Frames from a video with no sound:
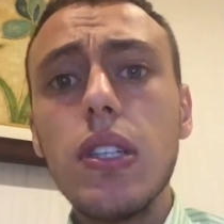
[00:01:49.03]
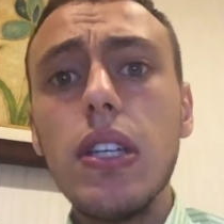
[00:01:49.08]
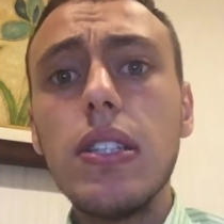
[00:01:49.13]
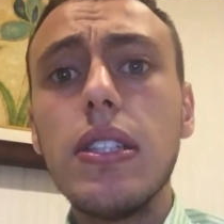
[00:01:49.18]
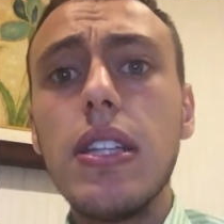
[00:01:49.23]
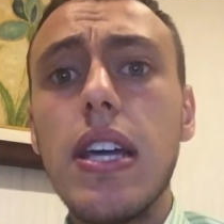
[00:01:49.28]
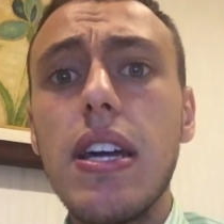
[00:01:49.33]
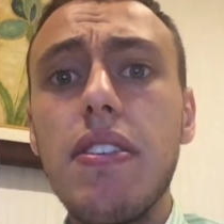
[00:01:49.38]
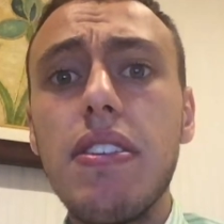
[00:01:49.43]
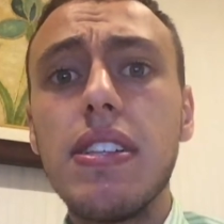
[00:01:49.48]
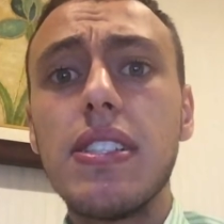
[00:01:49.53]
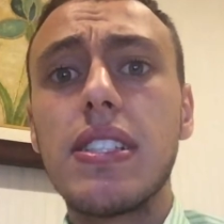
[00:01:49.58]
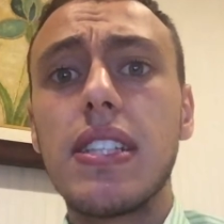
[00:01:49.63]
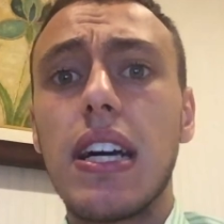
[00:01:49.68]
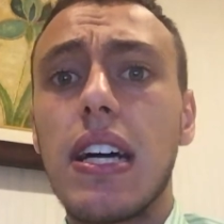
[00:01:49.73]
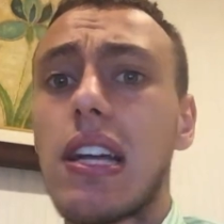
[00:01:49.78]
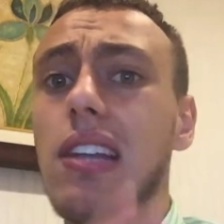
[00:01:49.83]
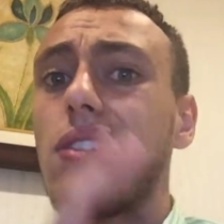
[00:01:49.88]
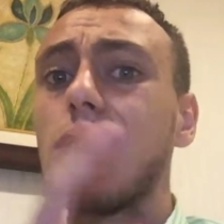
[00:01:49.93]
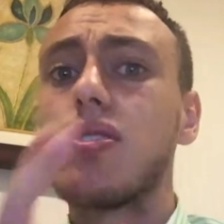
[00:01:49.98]
there is
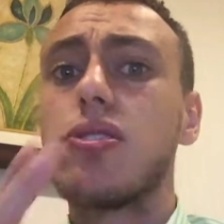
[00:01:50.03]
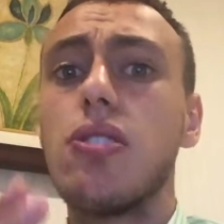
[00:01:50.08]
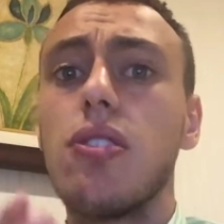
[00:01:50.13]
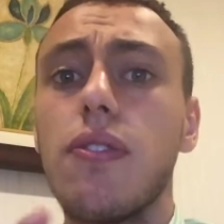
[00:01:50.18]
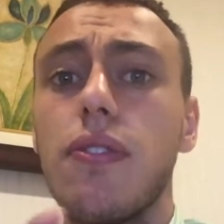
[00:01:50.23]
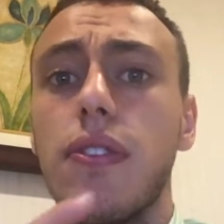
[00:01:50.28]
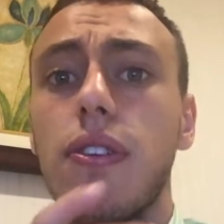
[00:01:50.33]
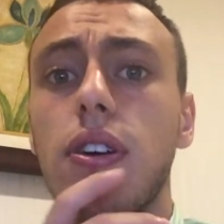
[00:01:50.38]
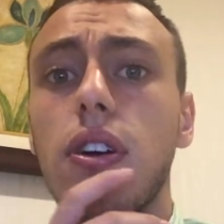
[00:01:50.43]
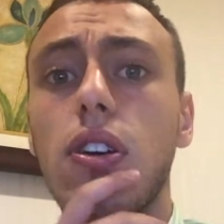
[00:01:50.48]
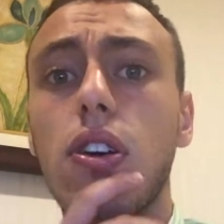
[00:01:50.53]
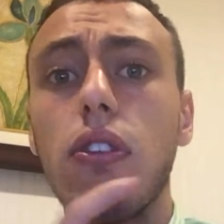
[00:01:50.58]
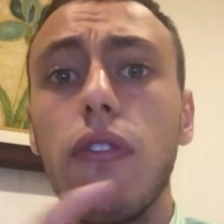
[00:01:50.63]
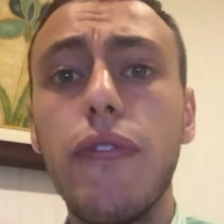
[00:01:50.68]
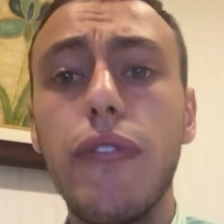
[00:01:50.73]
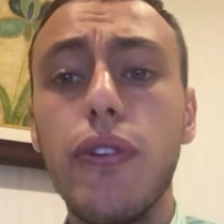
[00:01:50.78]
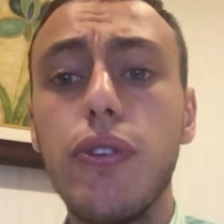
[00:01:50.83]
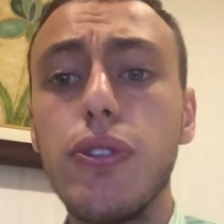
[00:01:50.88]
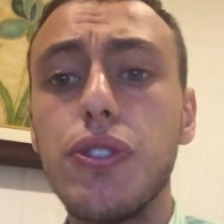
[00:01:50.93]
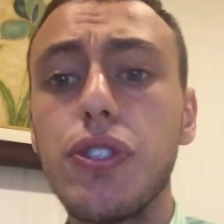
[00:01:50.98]
a lot of
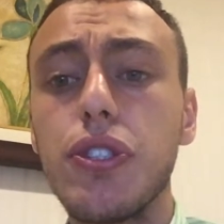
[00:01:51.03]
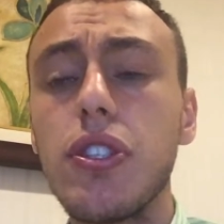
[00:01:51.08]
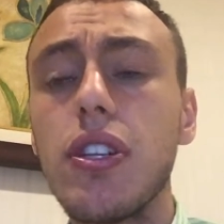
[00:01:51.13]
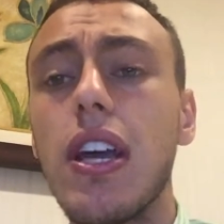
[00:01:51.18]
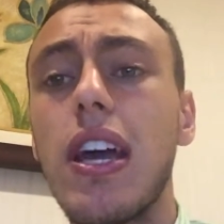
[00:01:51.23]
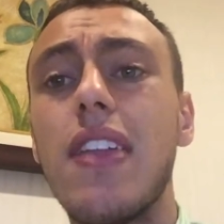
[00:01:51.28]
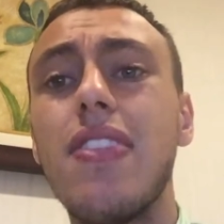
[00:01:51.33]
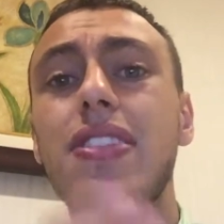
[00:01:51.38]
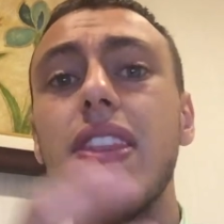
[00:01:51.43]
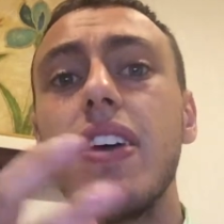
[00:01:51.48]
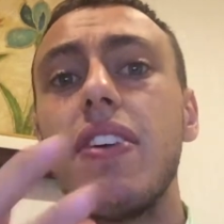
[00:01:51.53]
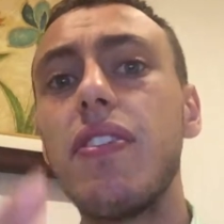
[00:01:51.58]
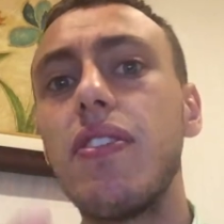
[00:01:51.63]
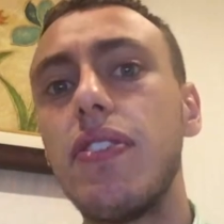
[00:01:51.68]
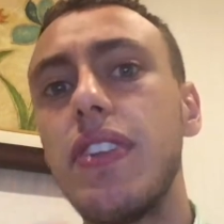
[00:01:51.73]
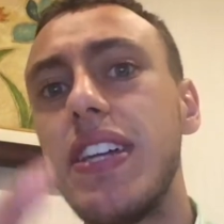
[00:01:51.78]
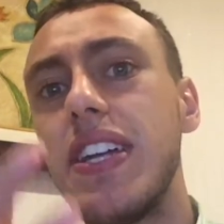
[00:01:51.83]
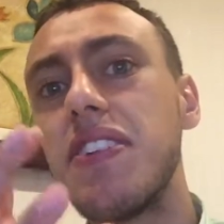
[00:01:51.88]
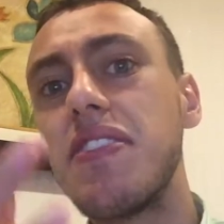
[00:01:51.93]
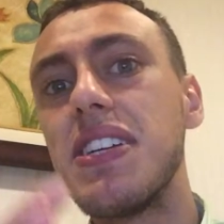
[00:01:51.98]
confusion, and
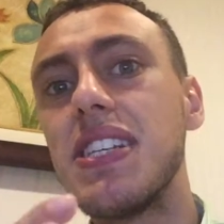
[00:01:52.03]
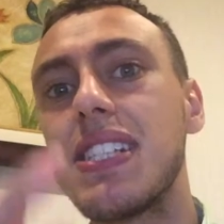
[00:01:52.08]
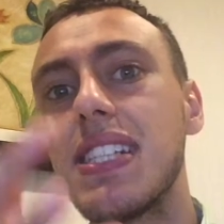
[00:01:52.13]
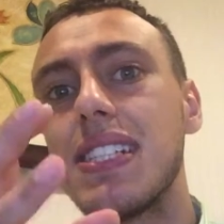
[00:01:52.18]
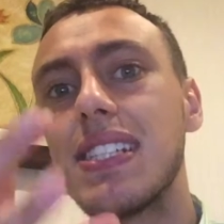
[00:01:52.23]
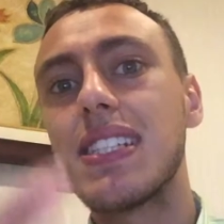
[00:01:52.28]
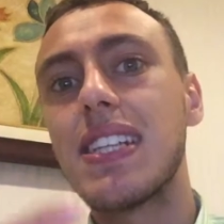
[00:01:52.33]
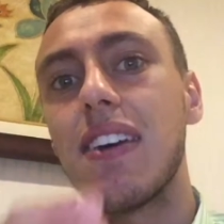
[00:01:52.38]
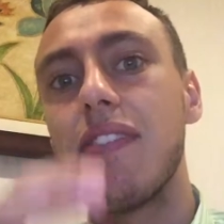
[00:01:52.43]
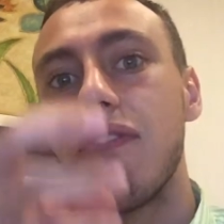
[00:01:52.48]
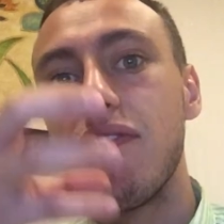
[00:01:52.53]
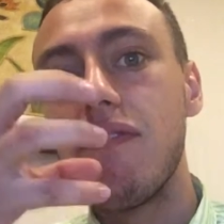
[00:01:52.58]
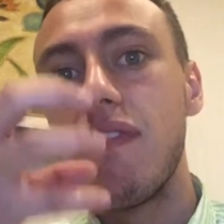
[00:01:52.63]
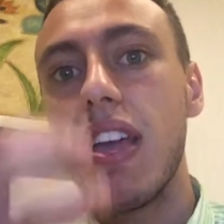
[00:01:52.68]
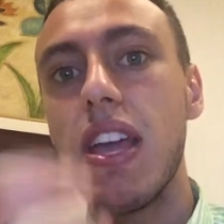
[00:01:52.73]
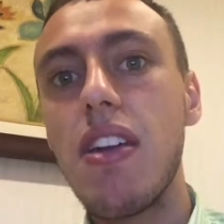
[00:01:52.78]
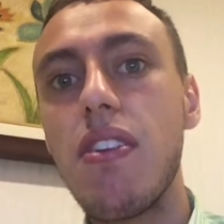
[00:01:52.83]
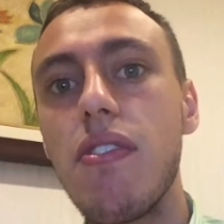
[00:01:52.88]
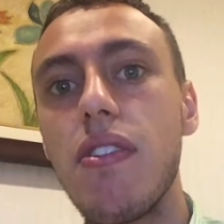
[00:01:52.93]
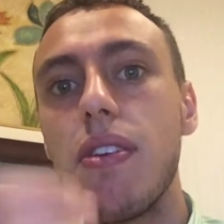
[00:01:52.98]
there isn't a
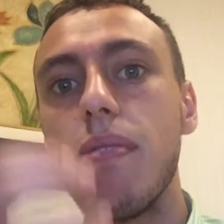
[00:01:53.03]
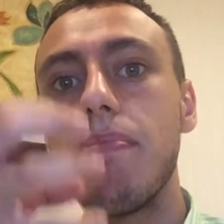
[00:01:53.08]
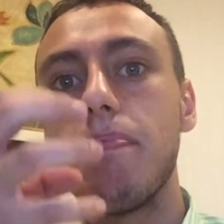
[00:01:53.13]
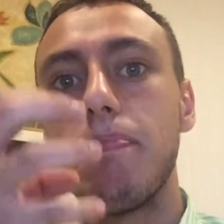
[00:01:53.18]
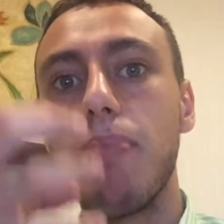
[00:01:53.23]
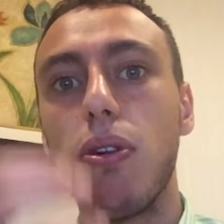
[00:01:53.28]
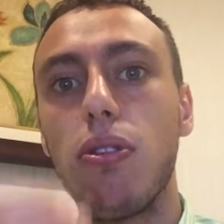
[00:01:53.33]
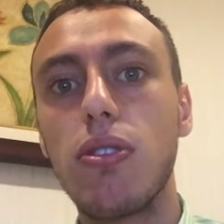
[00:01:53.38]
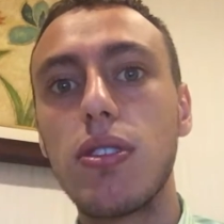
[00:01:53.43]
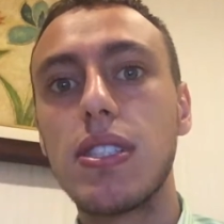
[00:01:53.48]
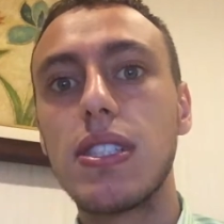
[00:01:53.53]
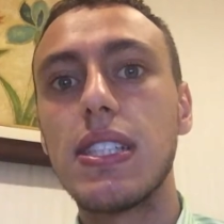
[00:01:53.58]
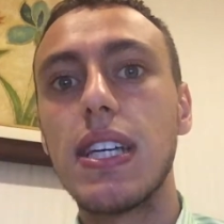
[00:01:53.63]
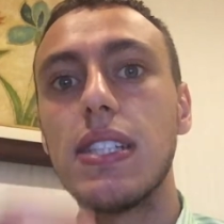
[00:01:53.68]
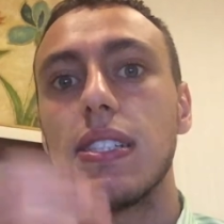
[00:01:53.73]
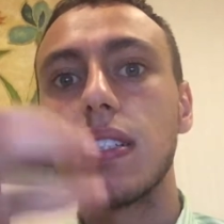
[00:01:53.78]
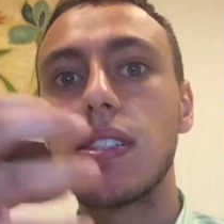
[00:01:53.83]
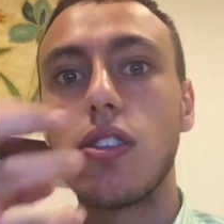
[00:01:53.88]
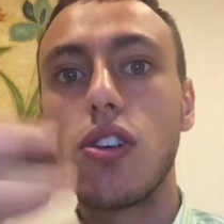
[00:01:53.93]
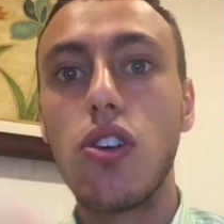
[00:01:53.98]
very
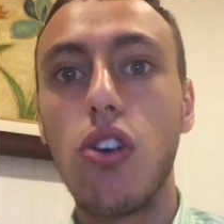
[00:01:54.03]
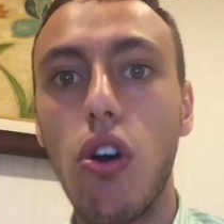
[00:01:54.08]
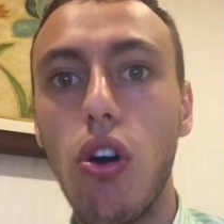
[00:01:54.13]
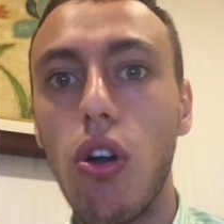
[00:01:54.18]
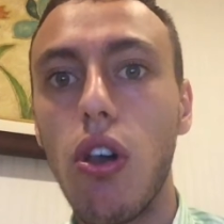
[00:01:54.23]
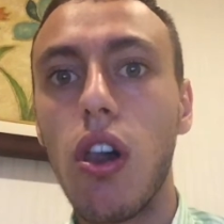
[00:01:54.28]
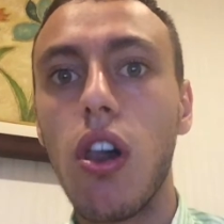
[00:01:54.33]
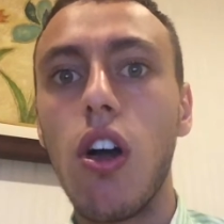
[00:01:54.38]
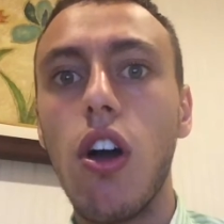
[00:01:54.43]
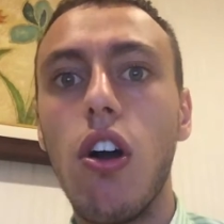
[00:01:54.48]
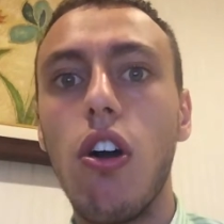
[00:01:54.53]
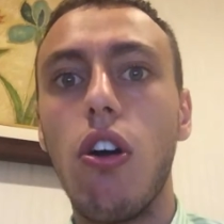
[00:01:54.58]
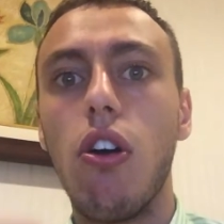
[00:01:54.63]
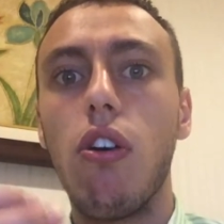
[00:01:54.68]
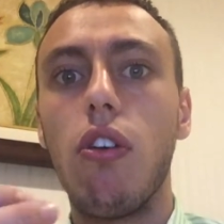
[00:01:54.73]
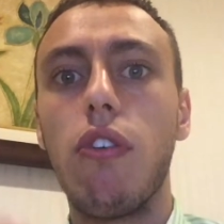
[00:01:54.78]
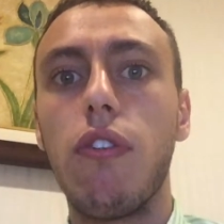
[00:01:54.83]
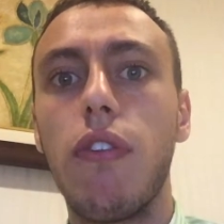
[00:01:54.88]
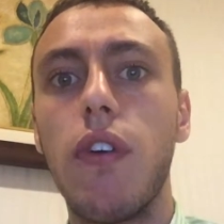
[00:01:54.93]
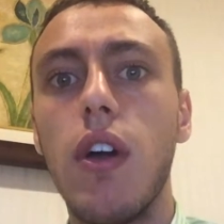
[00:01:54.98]
important goal
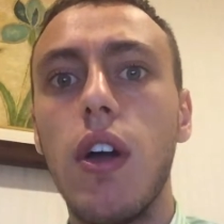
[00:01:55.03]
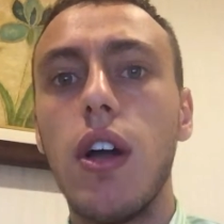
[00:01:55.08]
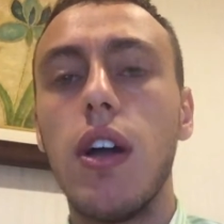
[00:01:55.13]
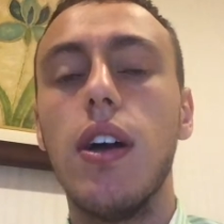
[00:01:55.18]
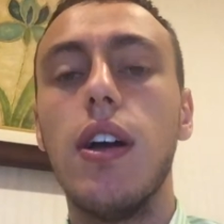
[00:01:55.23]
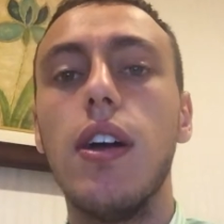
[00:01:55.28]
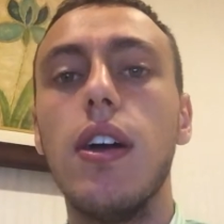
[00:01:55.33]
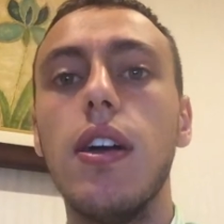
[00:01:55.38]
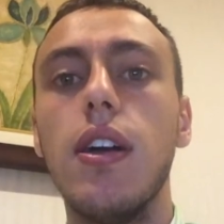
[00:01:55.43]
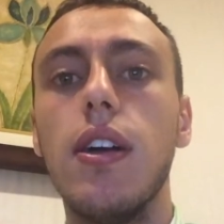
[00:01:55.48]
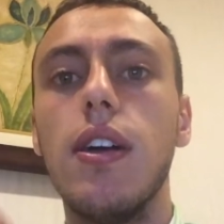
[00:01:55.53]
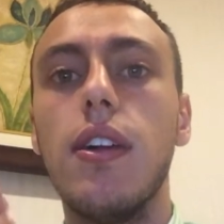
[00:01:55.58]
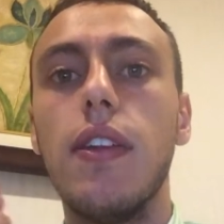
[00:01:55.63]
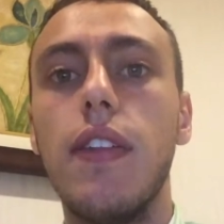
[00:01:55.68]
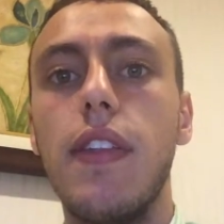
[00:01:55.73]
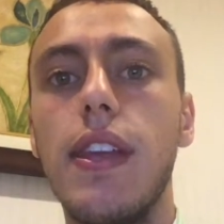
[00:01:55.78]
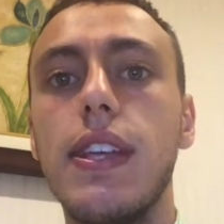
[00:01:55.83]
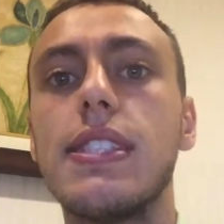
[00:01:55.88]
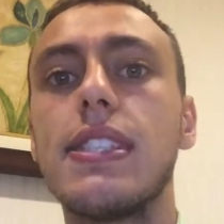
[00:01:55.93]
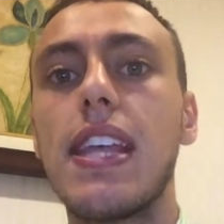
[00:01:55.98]
of
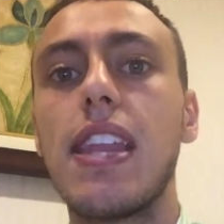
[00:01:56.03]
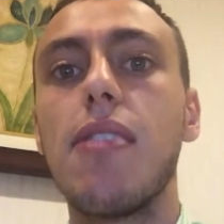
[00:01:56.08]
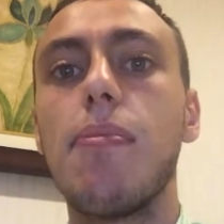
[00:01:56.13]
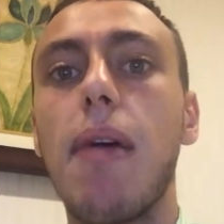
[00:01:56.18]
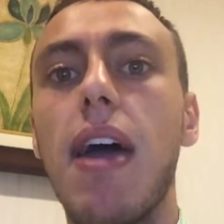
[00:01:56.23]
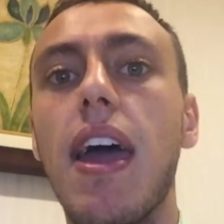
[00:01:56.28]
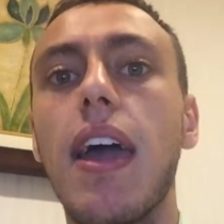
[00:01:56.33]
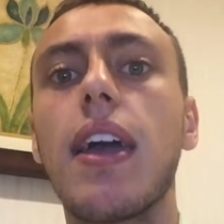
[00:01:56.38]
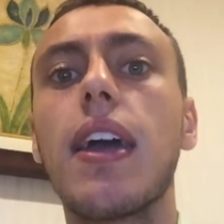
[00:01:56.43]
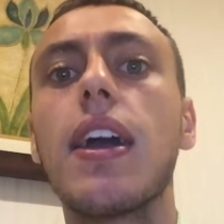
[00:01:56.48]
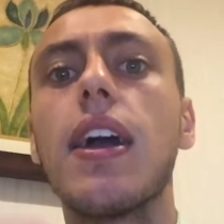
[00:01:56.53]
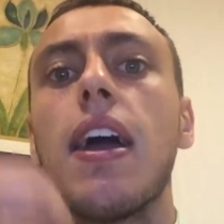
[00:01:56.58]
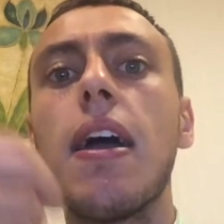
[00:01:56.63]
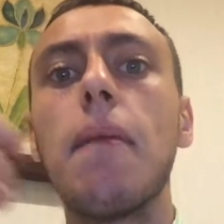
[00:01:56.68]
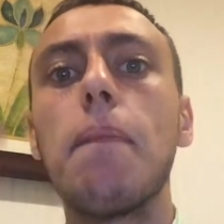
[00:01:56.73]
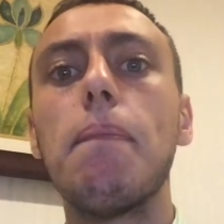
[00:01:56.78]
the state bank,